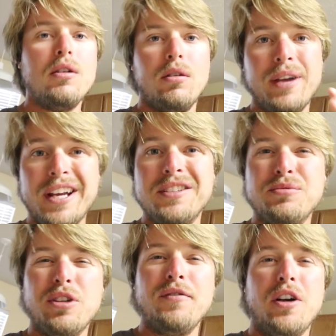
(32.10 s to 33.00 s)
Well, we gotta get
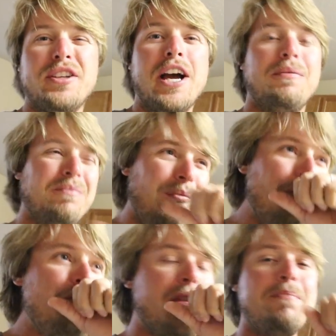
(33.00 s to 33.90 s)
some stuff knocked out.
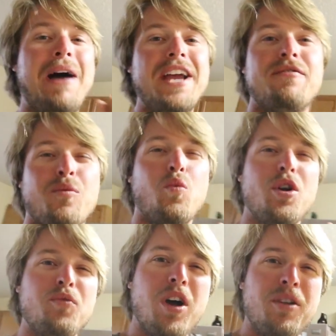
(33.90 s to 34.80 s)
Mike from
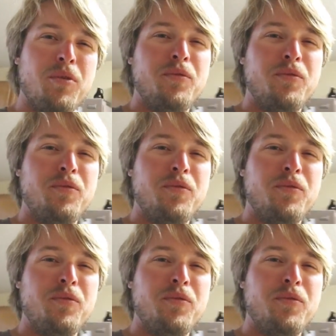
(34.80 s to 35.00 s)
One Rod,